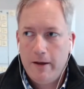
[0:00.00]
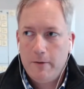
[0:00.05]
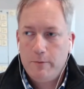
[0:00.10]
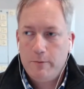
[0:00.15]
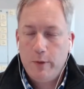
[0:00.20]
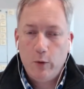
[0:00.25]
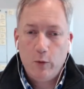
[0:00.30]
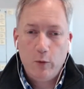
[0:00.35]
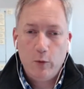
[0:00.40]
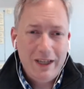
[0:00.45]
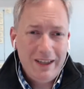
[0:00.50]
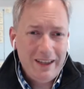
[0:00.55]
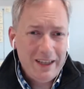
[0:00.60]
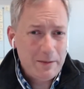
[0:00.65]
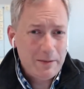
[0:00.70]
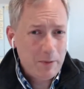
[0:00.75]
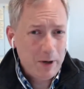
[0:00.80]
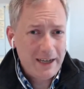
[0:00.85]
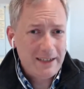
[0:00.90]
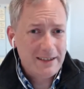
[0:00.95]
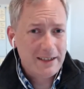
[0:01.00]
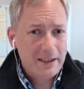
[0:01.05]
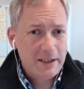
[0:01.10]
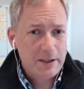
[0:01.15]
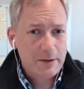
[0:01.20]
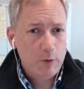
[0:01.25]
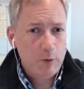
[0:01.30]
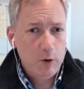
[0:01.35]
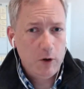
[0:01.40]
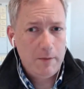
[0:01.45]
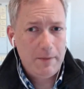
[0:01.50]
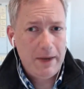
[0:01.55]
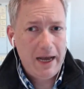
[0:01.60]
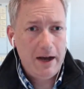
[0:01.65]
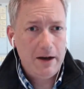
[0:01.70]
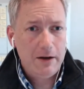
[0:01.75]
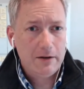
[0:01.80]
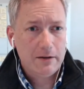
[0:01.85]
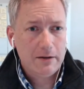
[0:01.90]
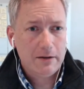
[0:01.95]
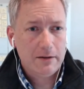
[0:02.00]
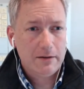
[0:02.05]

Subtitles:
but really pricing is more about